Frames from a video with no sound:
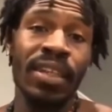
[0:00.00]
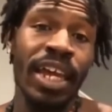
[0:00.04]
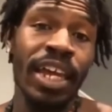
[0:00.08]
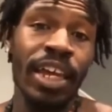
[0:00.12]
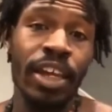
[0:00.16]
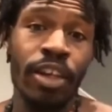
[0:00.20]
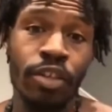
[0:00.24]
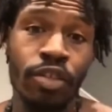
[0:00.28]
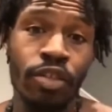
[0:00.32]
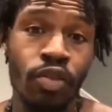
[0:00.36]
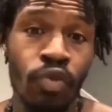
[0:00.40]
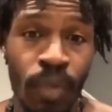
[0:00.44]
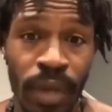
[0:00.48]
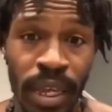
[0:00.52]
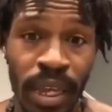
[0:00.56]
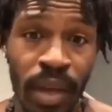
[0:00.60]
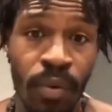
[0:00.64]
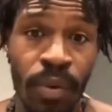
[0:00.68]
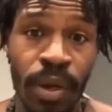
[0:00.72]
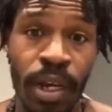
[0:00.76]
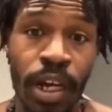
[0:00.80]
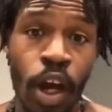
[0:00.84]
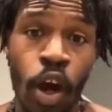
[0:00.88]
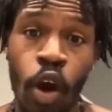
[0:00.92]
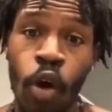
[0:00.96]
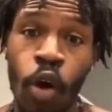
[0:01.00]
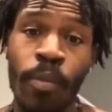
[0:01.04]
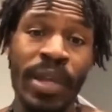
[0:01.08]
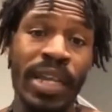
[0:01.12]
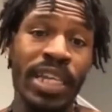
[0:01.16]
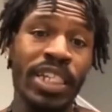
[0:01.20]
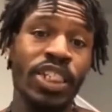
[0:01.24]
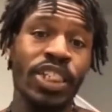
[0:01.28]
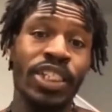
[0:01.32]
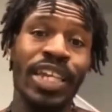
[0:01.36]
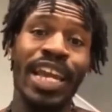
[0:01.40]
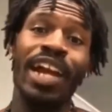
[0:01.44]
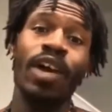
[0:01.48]
Lakers win when Kobe
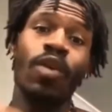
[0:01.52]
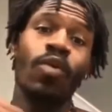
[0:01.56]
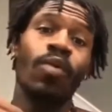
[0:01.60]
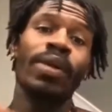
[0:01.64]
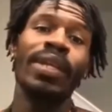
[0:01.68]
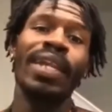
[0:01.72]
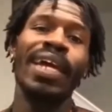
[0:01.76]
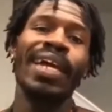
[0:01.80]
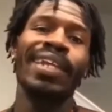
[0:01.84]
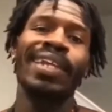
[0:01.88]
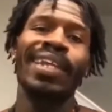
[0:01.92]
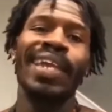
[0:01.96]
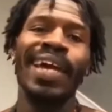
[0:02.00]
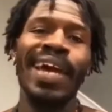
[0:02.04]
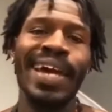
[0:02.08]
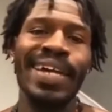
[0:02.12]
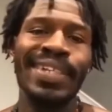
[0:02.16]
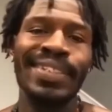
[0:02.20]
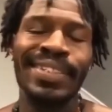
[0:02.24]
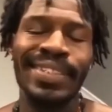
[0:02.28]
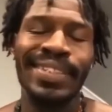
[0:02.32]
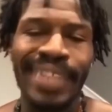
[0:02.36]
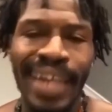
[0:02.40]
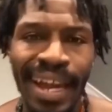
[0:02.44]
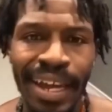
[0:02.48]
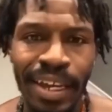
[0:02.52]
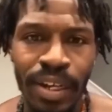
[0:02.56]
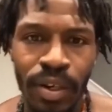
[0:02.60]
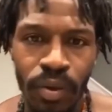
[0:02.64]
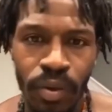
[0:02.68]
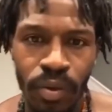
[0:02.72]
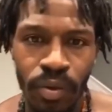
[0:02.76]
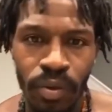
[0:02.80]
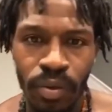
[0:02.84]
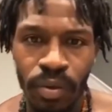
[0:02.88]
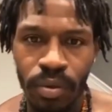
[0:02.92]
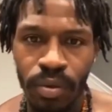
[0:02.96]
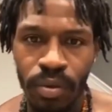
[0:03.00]
and Shaq won that last
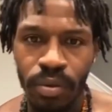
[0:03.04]
title.